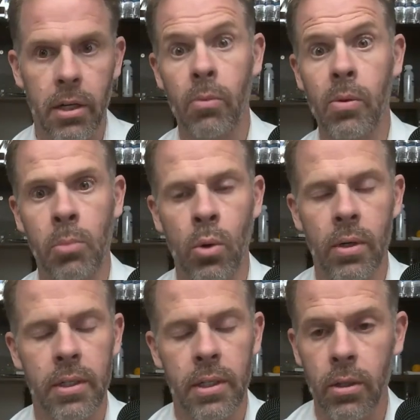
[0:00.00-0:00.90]
a
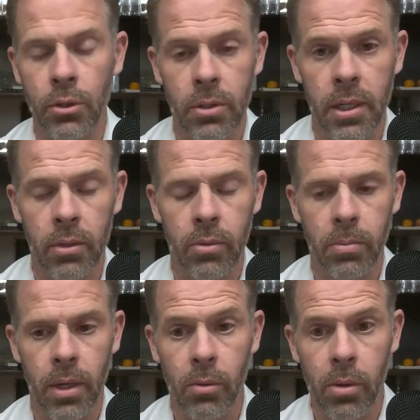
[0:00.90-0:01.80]
report, an ultrasound
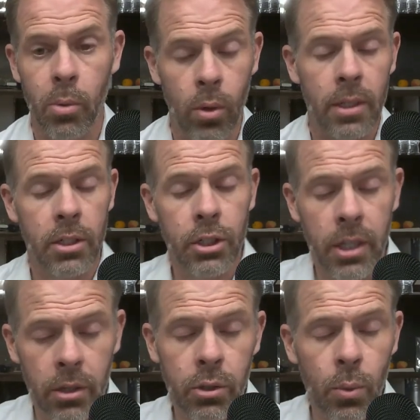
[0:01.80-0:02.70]
report, to
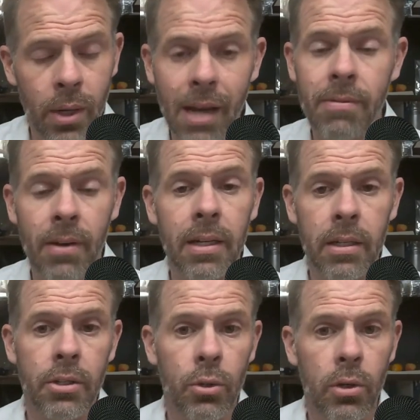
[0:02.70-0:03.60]
tell you what I find
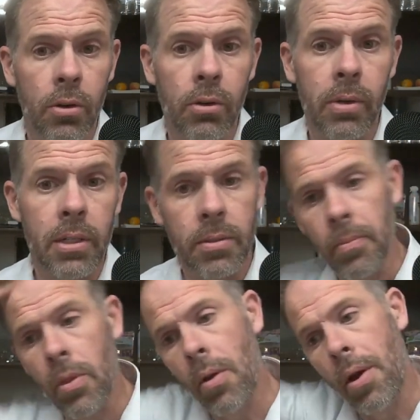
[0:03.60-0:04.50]
in your arteries.
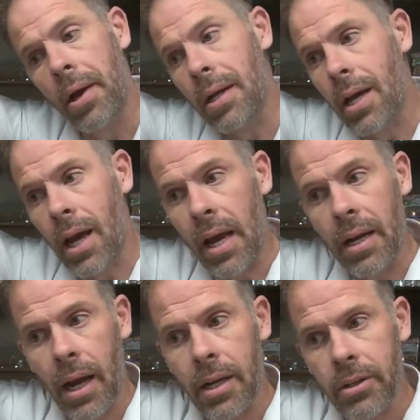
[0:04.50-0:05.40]
And
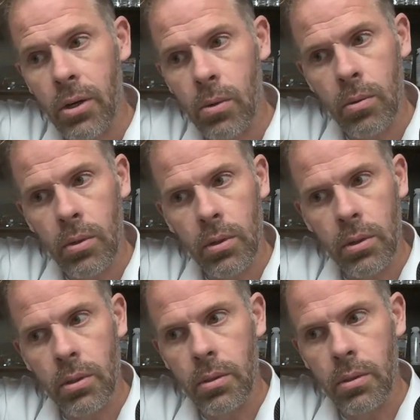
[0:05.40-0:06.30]
I don't
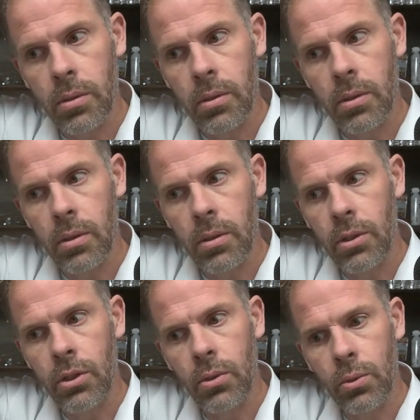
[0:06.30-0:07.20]

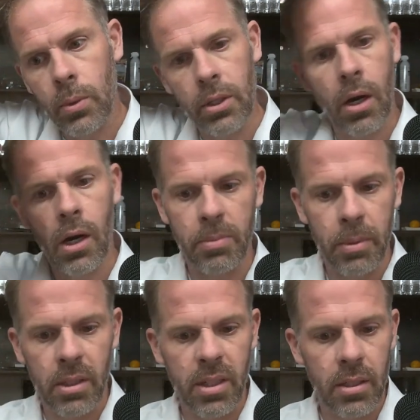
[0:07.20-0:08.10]
use what the
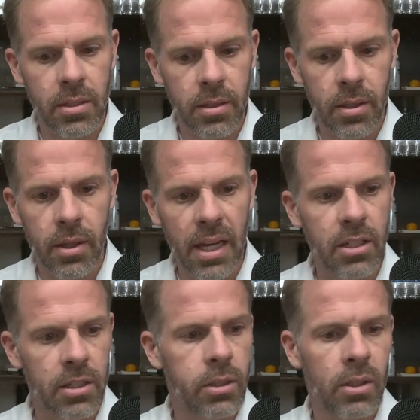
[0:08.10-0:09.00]
hospital does. They
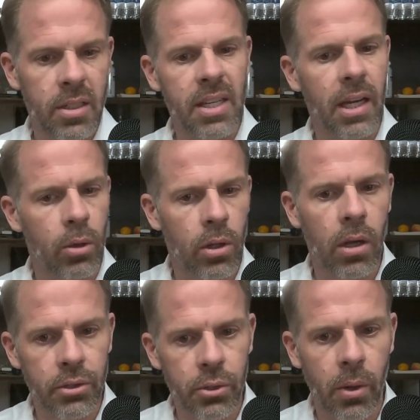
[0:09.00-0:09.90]
just look to see how
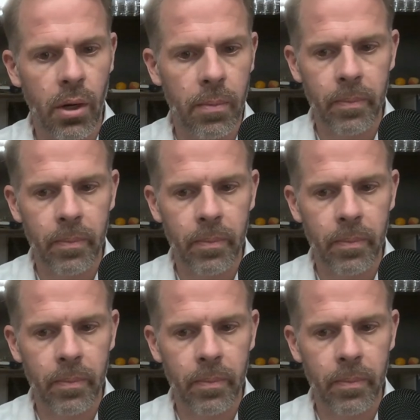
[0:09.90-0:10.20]
clogged you are.